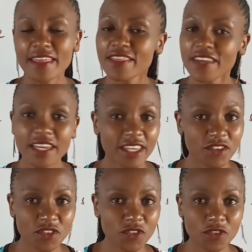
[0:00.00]
Thank you
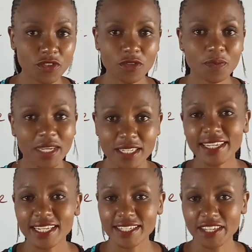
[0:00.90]
so much.
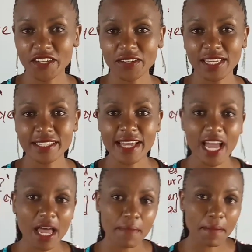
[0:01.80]
I'll see you later.
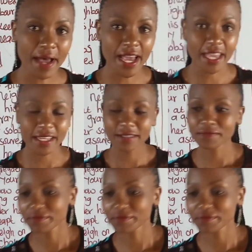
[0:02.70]
Bye bye.